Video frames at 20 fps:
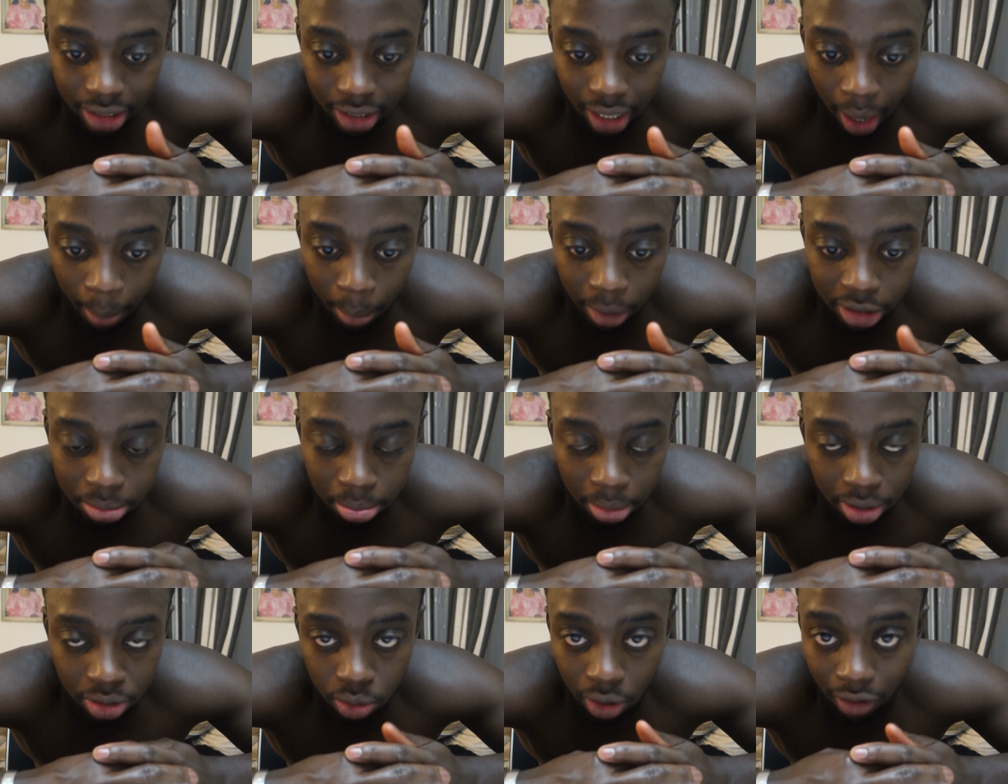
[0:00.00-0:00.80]
how much
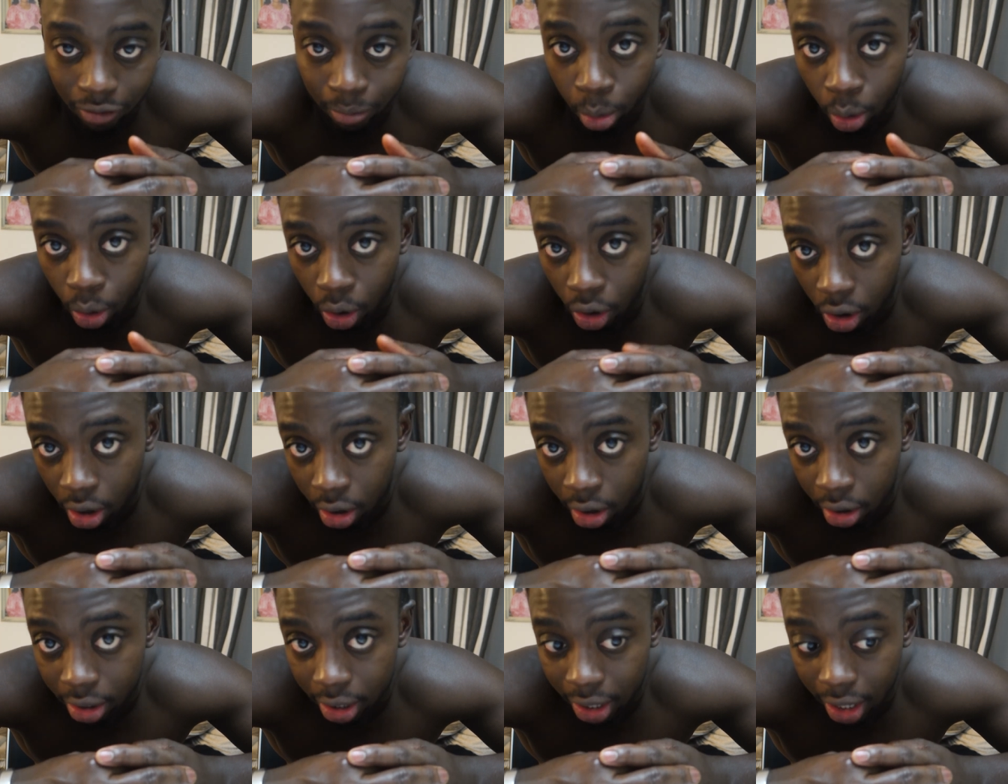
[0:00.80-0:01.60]
muscle I've put
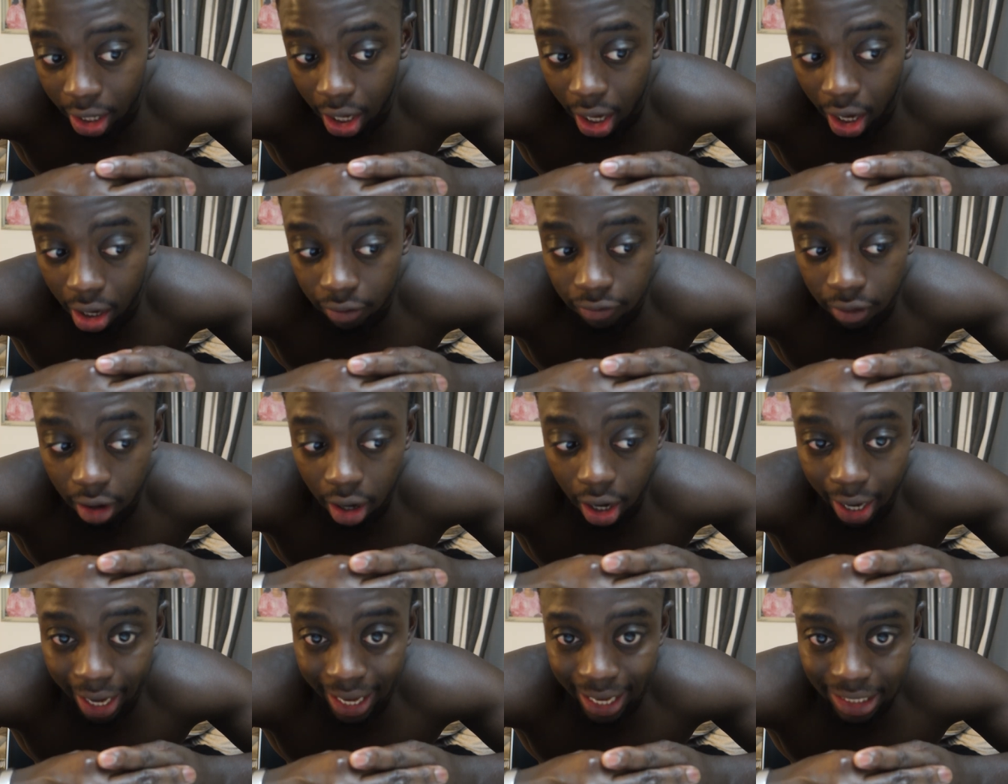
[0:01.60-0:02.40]
on and how
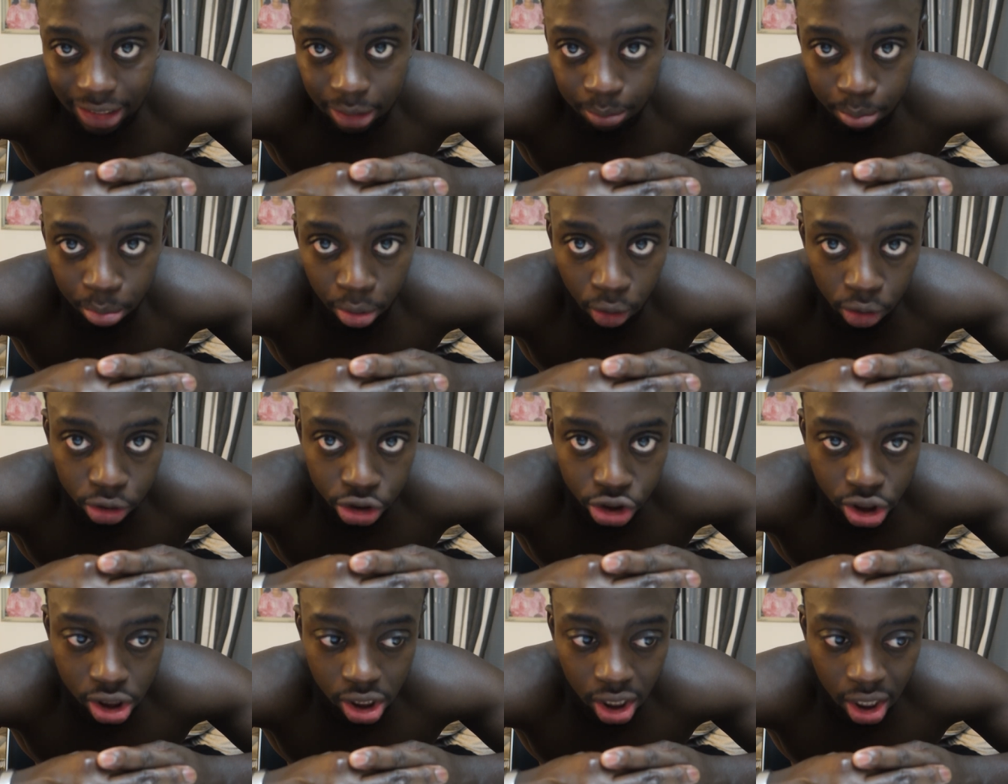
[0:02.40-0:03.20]
far I can actually
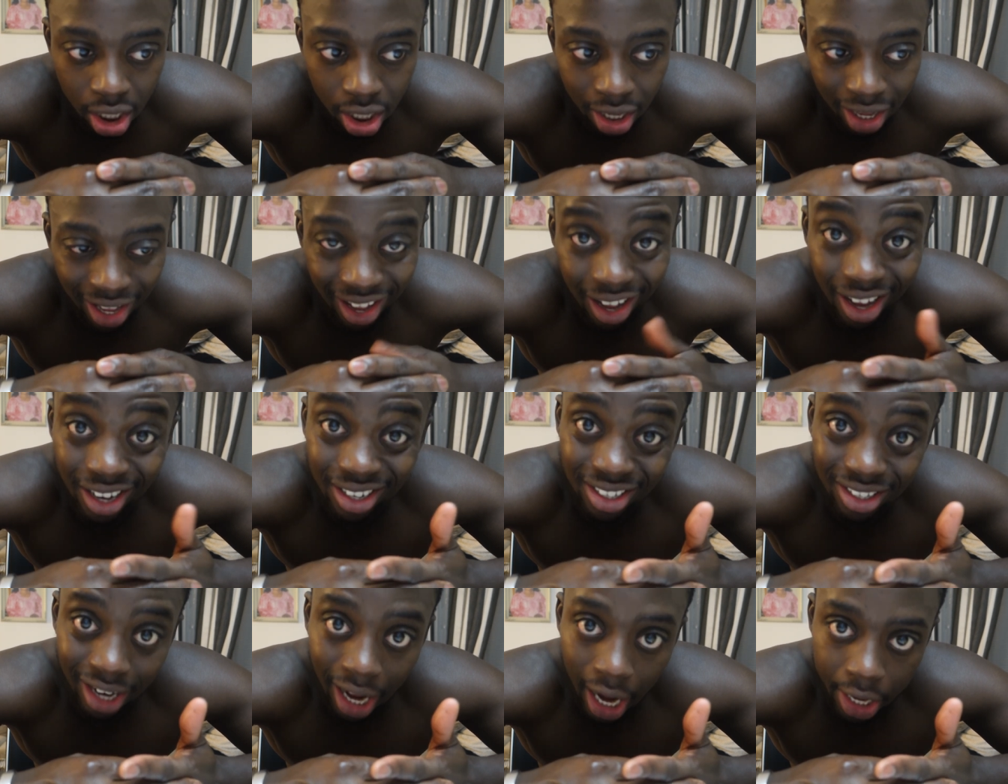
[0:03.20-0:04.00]
push a
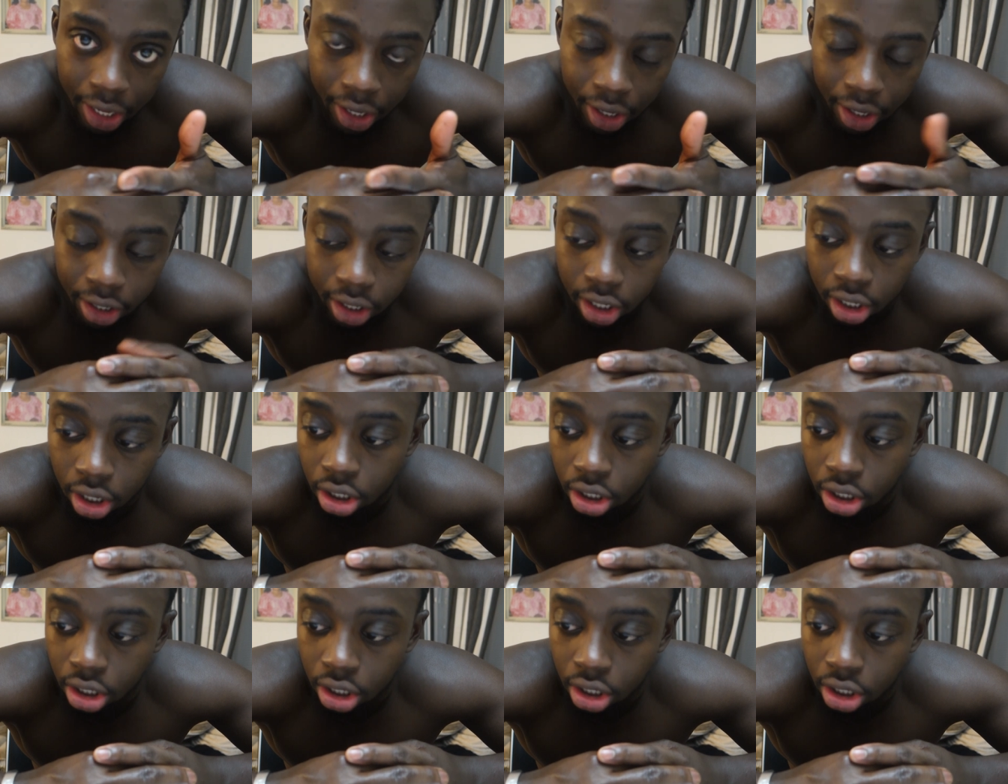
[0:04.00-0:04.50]
diet.